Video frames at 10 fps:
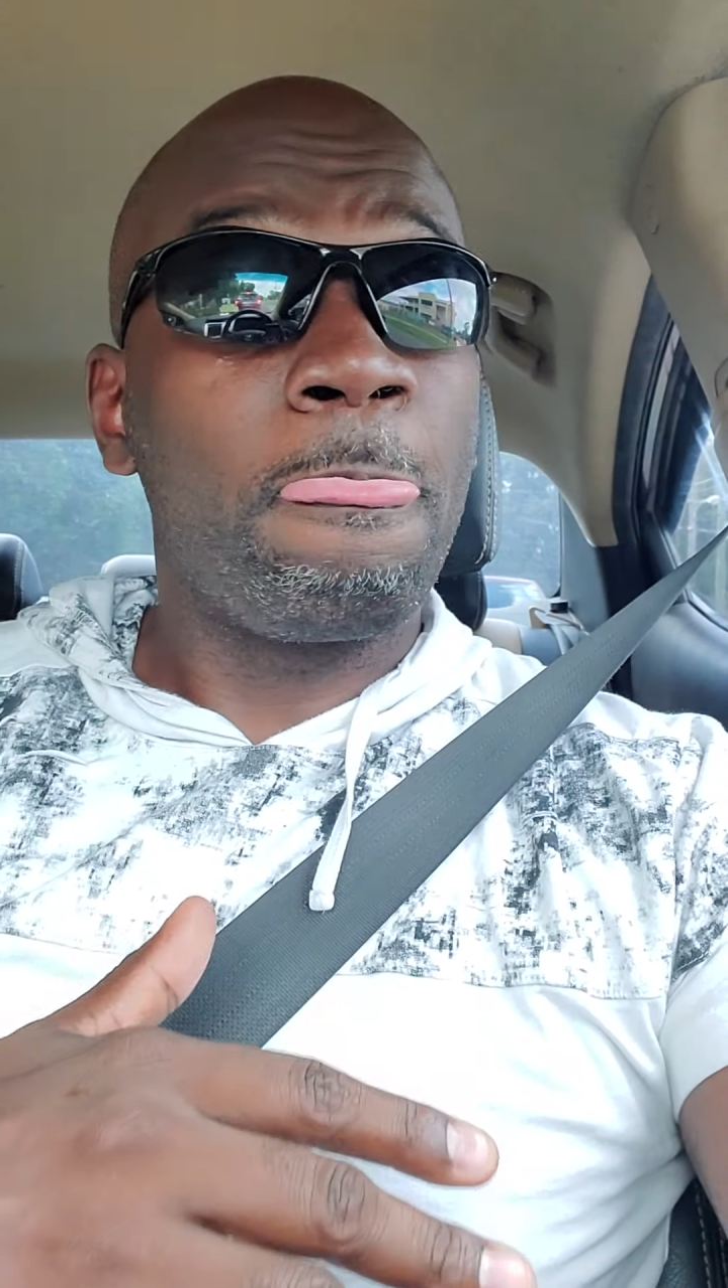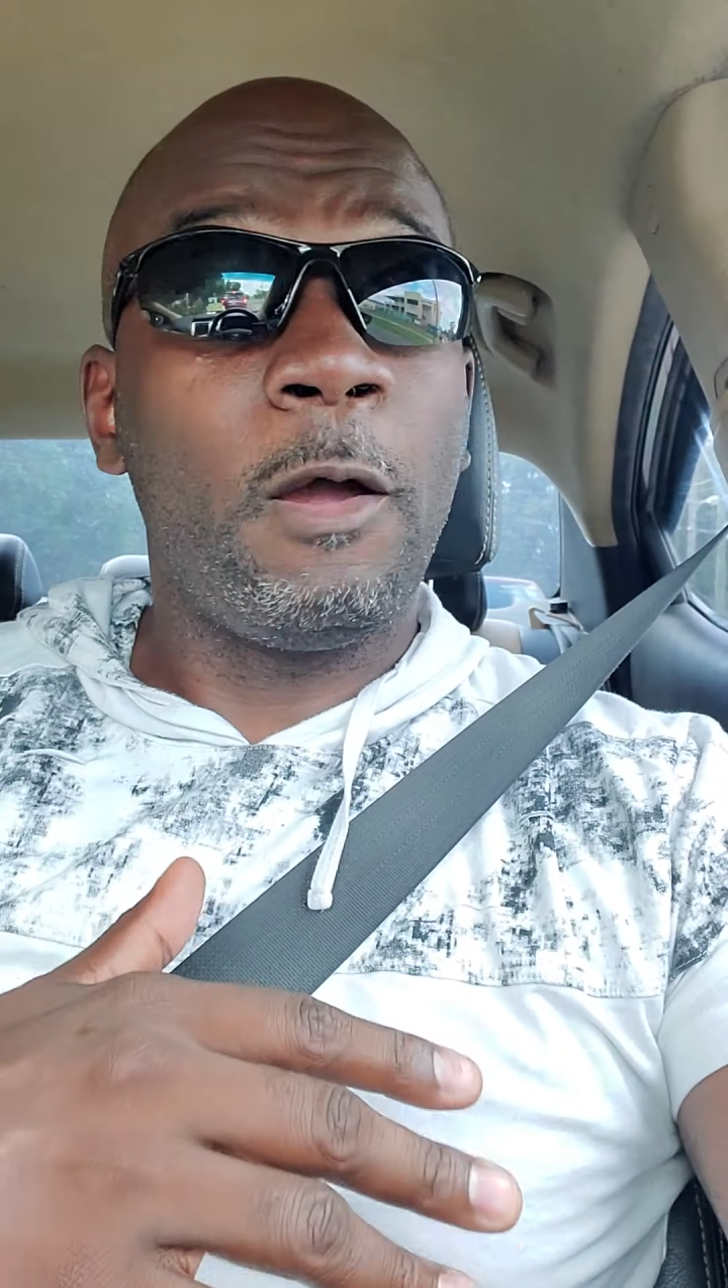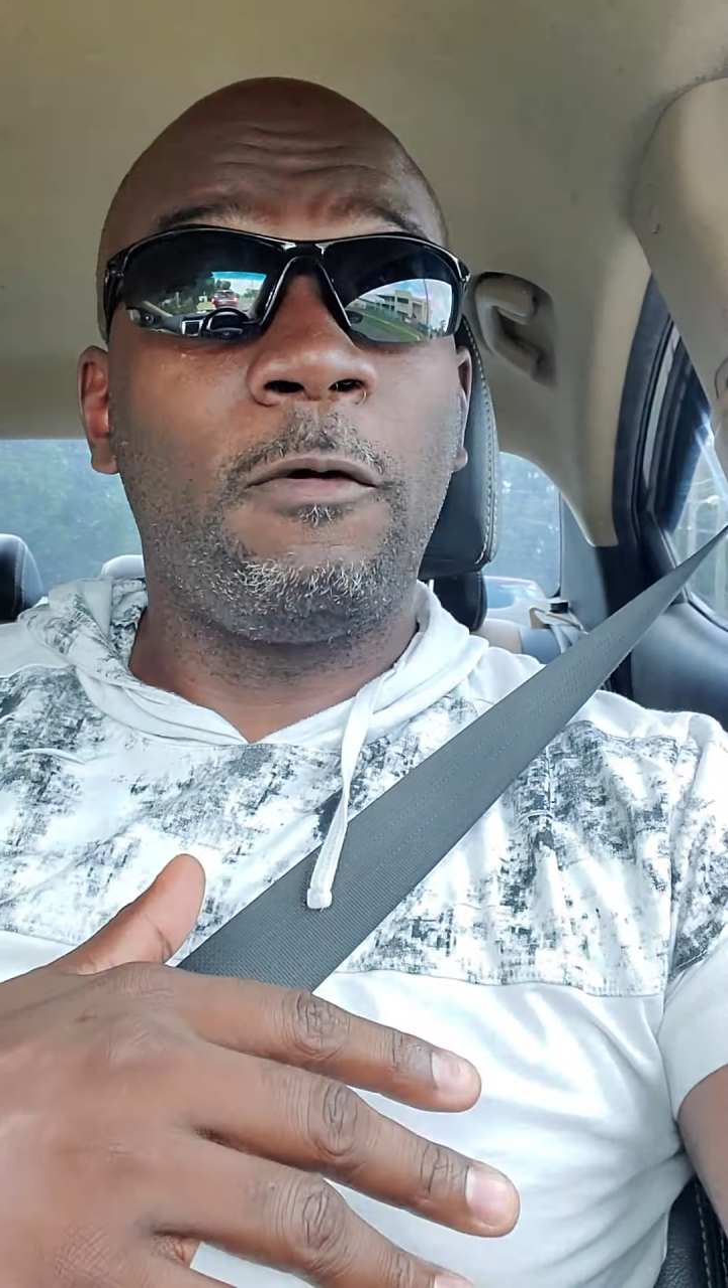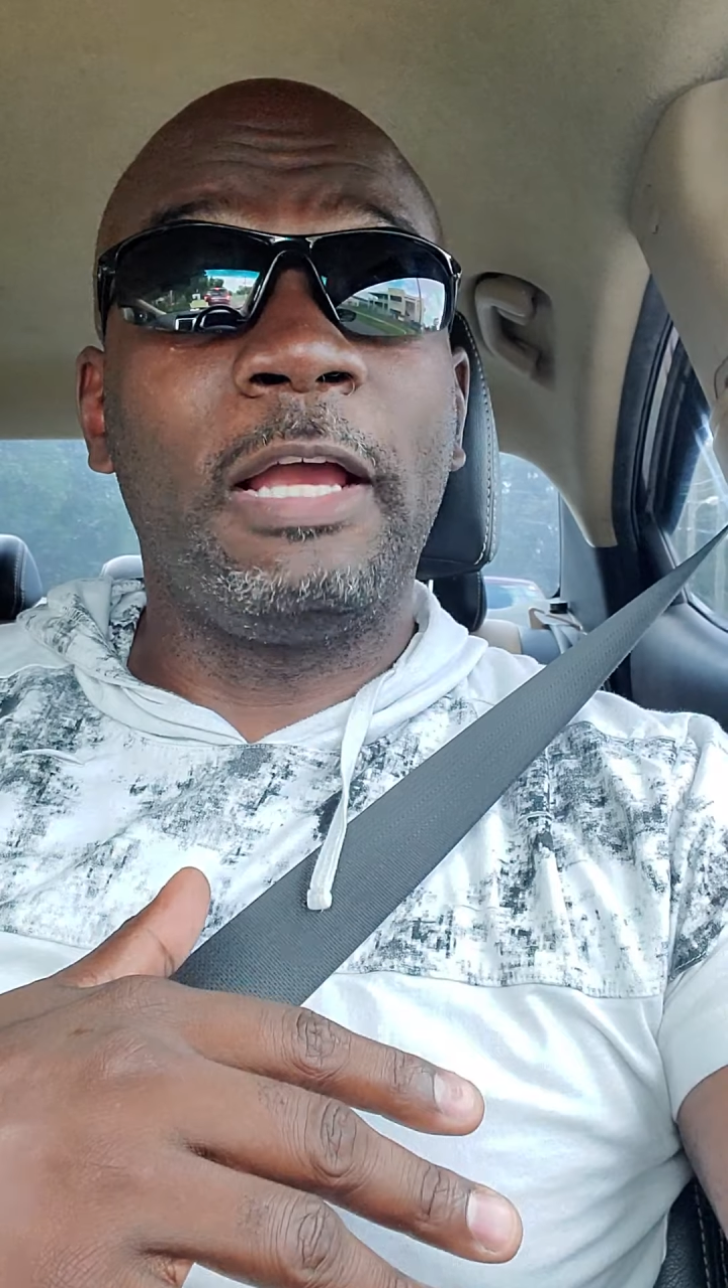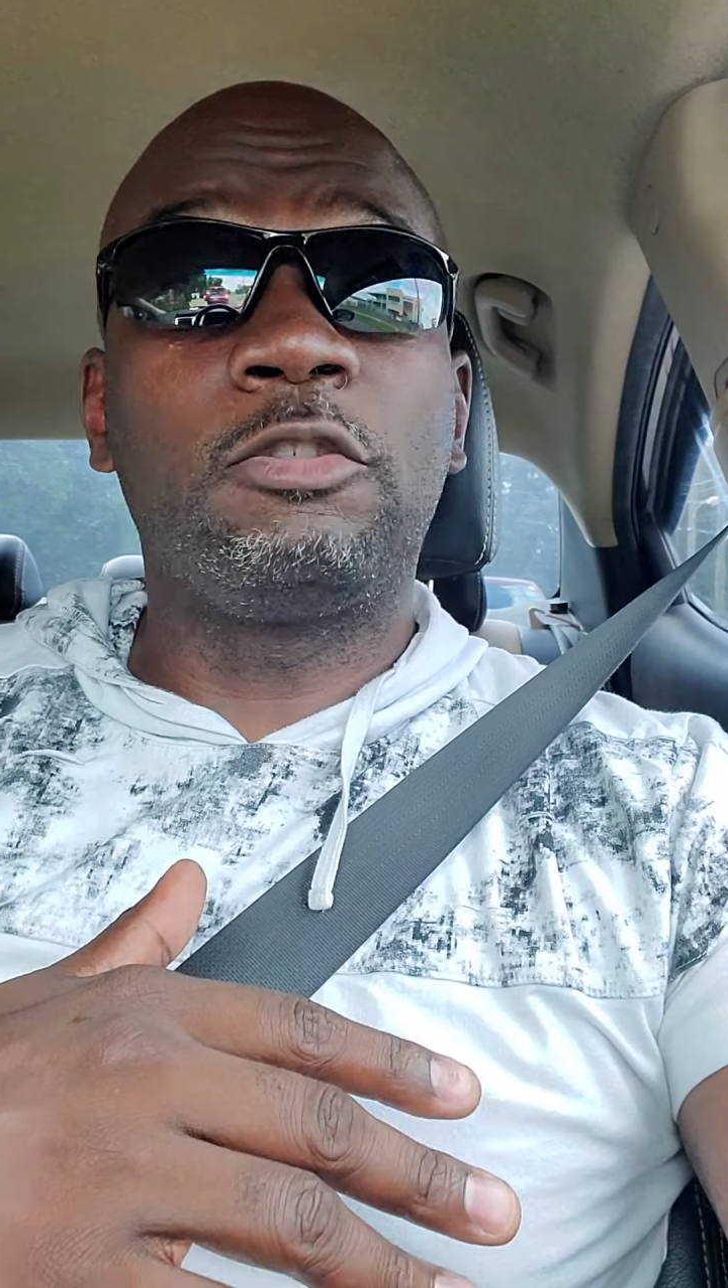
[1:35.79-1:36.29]

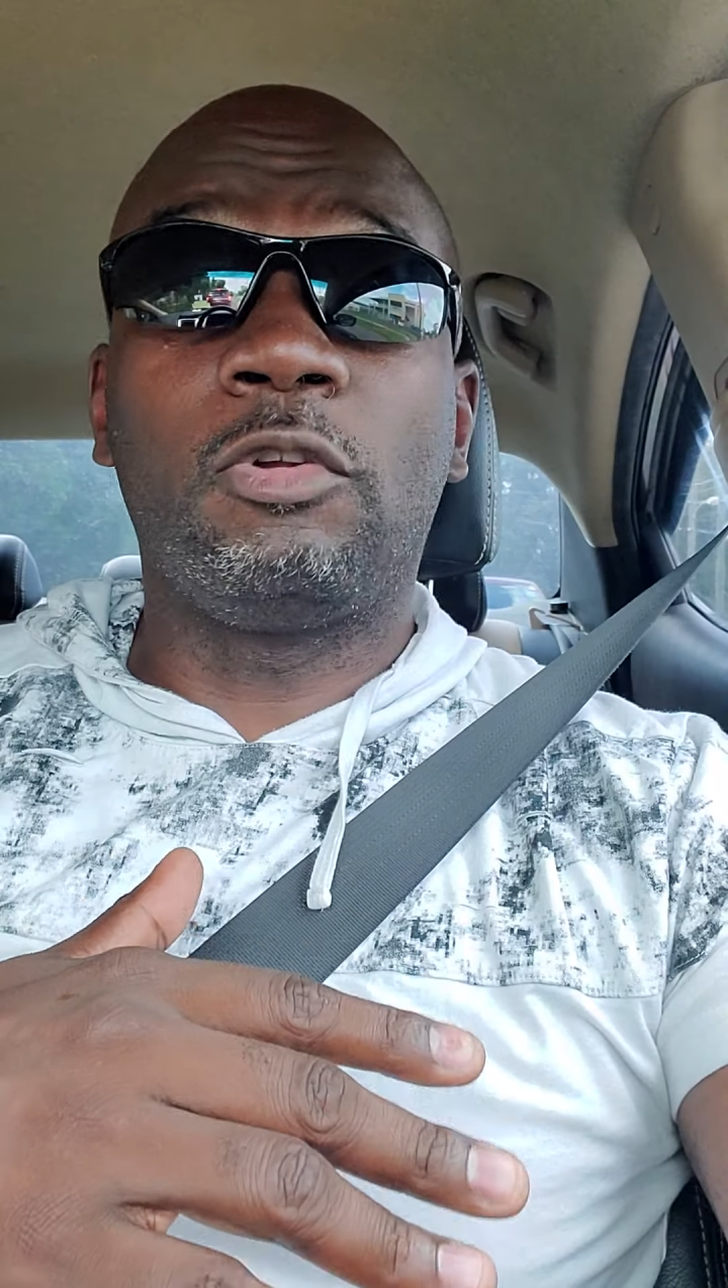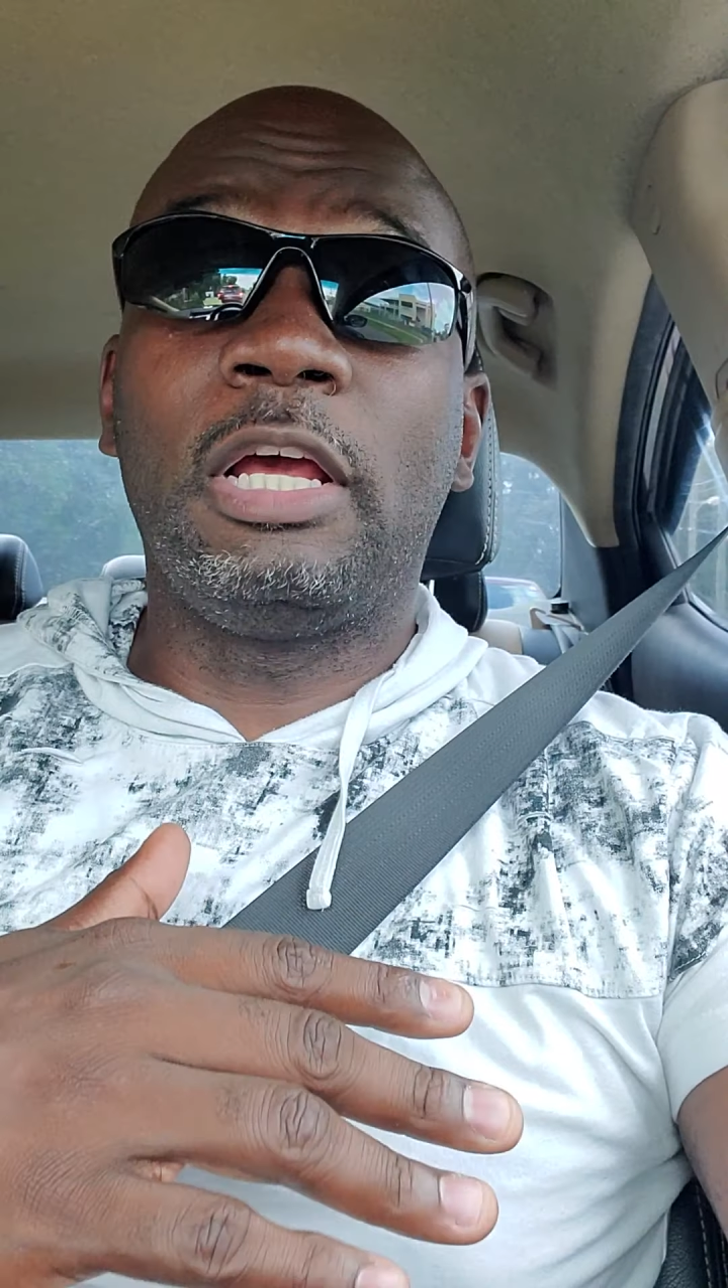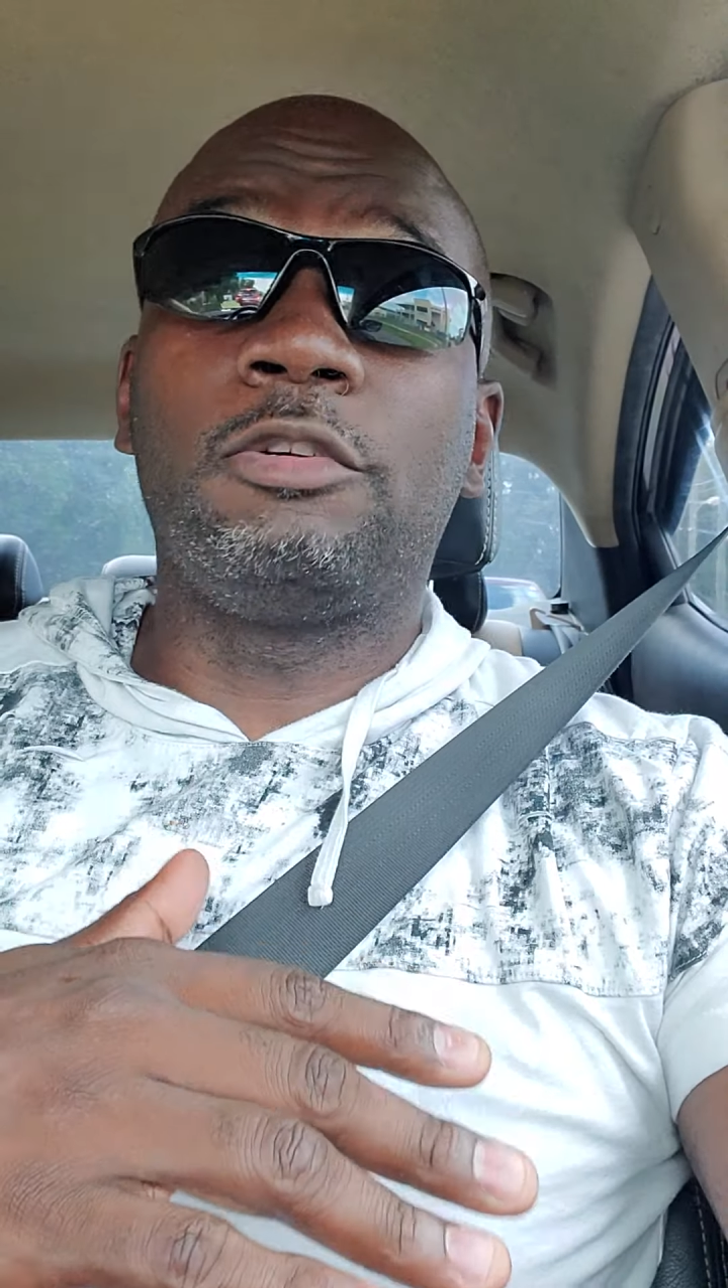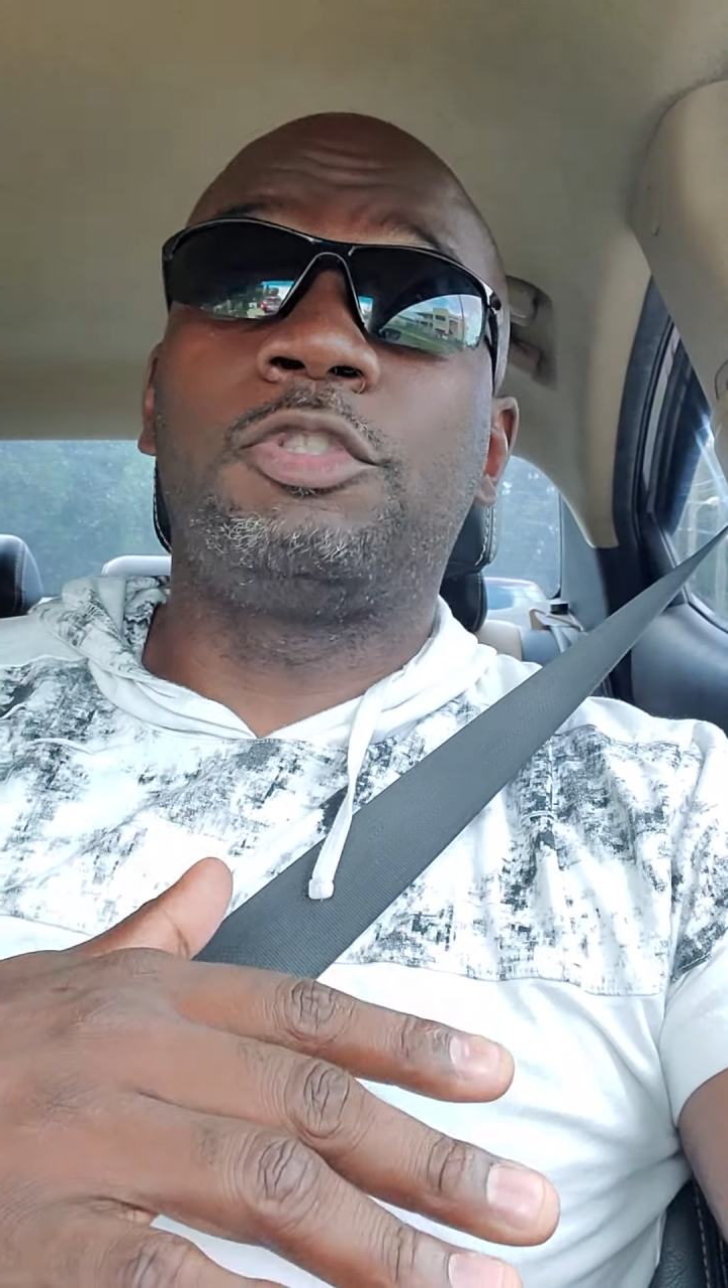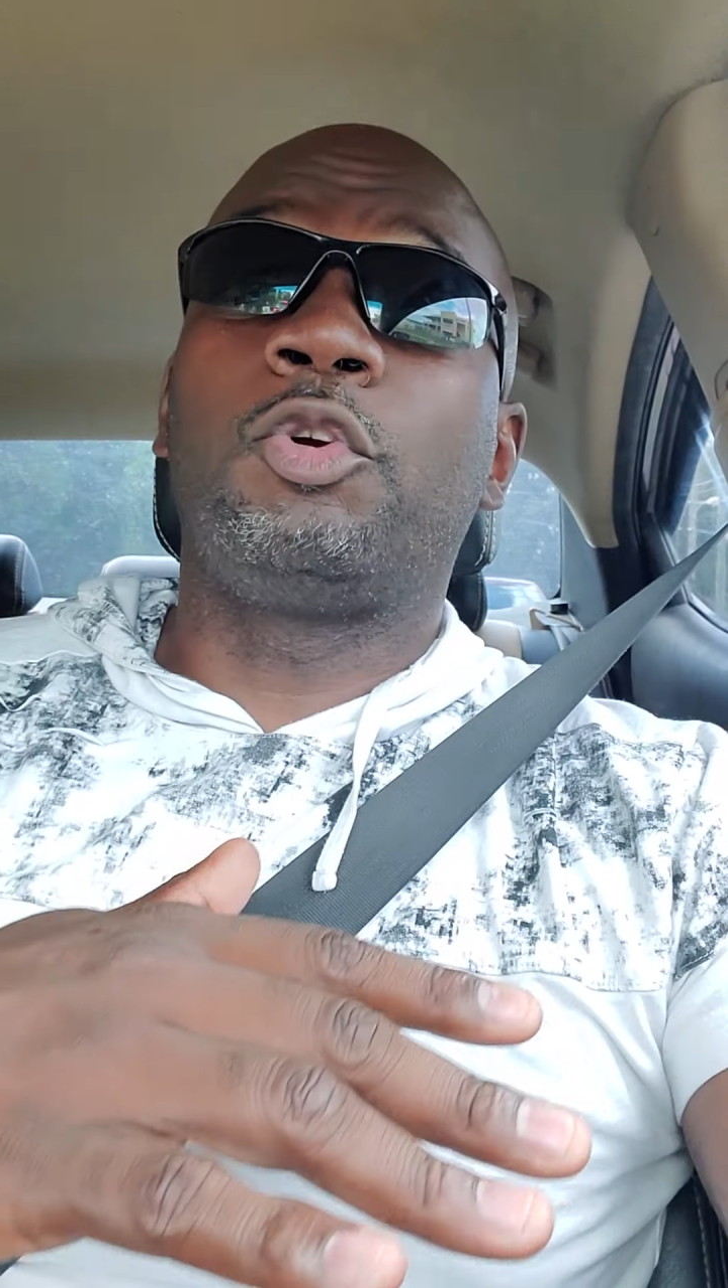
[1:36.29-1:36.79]
All right, so
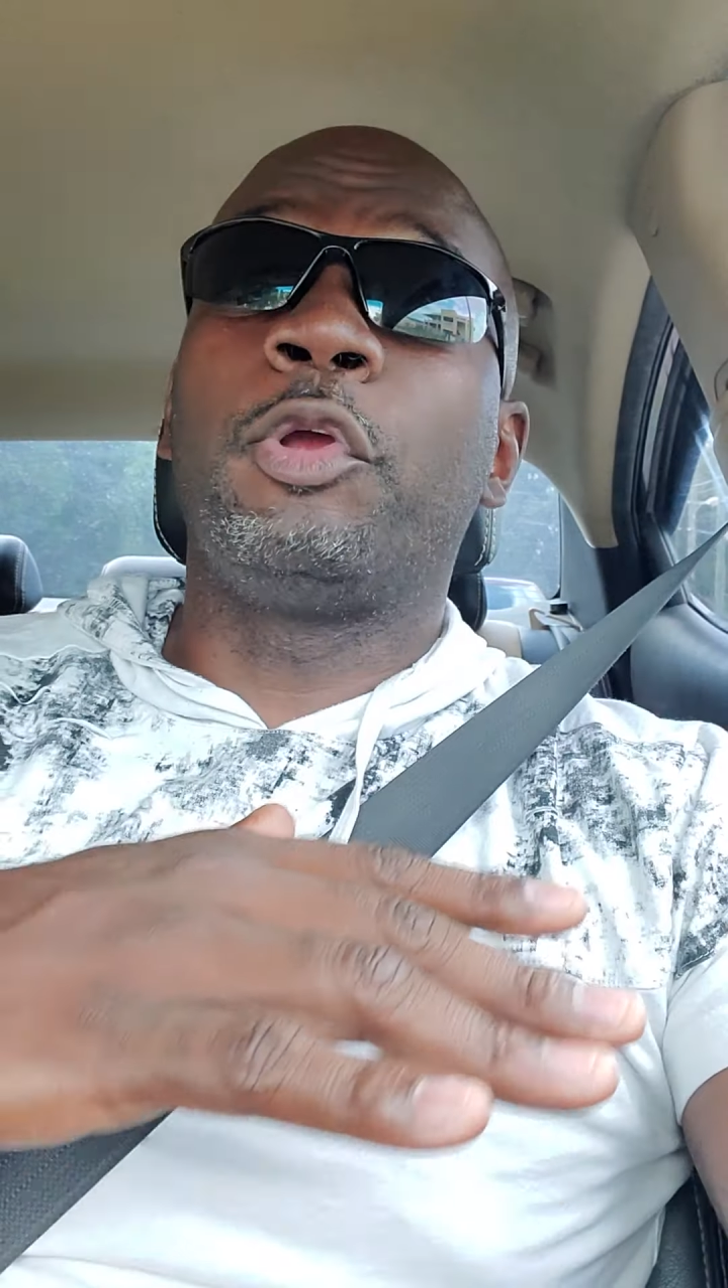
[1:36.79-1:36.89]
that'll show